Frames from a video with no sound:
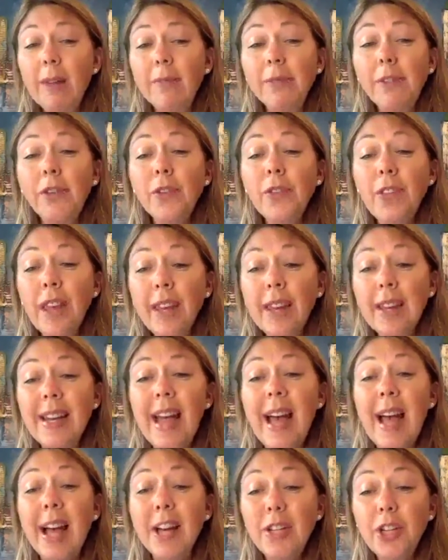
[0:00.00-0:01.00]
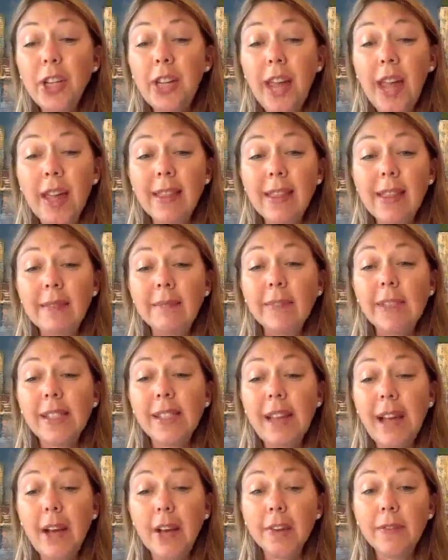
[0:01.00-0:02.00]
so they can educate
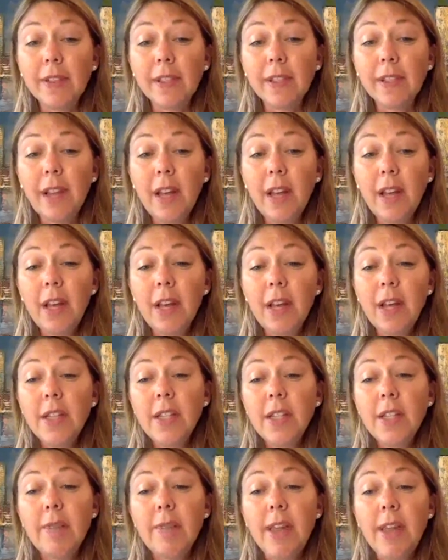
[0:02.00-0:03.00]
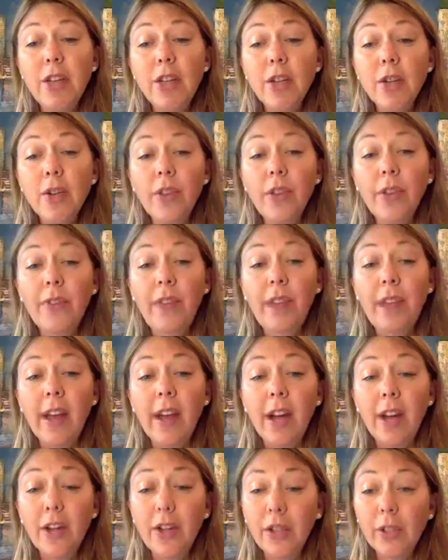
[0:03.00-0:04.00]
themselves to make sure that they
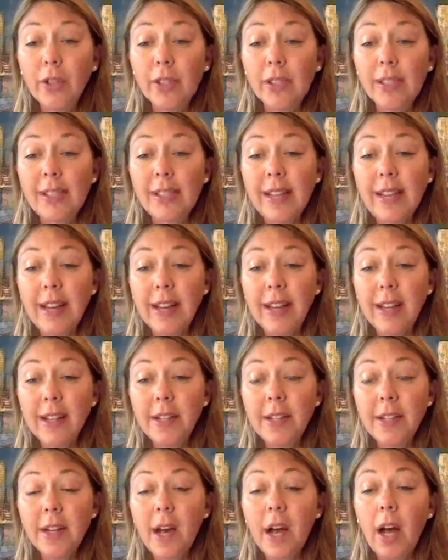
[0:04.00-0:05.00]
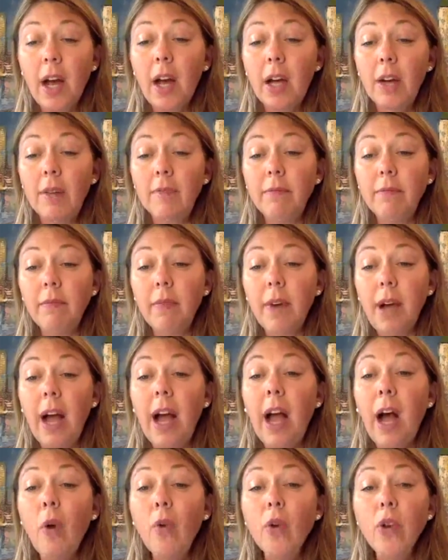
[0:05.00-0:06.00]
understand
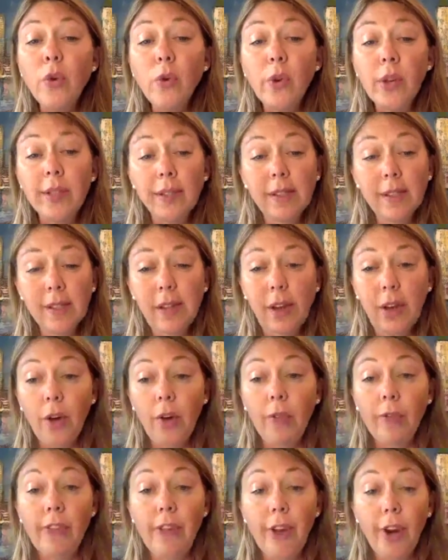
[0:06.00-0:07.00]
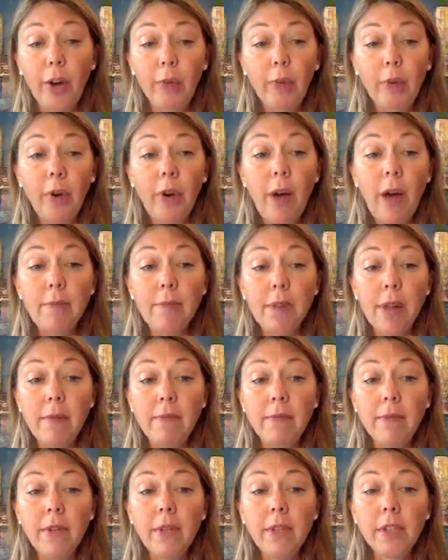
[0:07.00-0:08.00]
how you can solve their
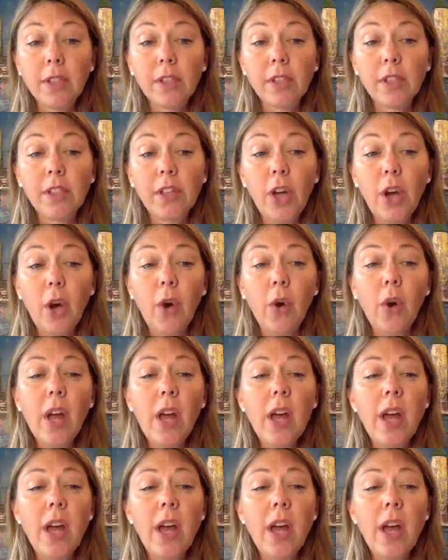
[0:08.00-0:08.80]
problem. So